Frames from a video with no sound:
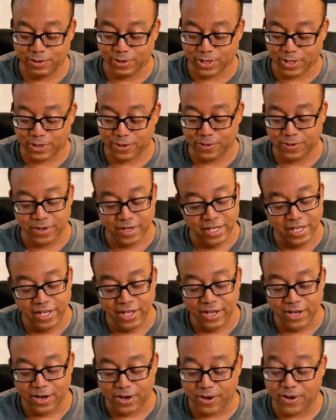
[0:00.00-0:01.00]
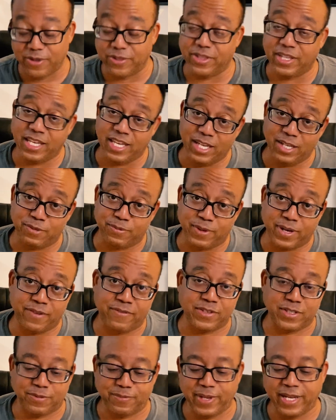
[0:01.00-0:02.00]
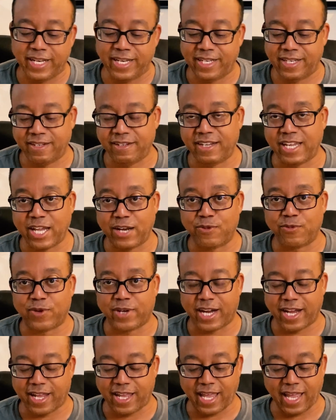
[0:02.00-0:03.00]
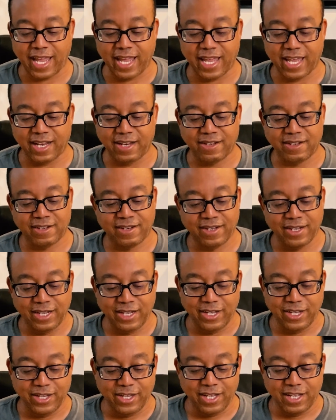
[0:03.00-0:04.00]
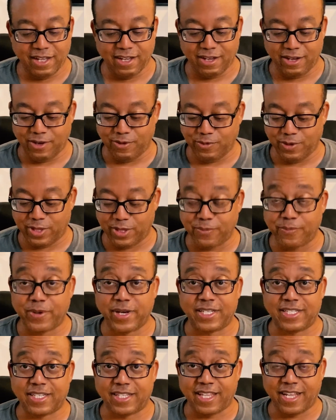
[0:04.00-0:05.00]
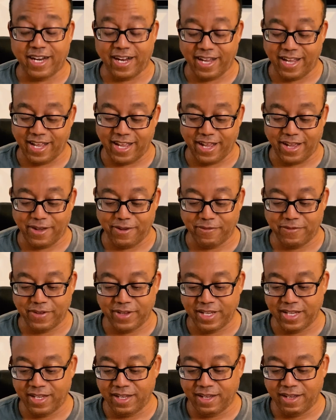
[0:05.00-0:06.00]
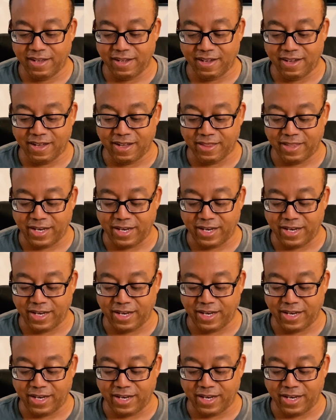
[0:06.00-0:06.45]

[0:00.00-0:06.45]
low on these, but I've just been getting what I can with the budget that I have.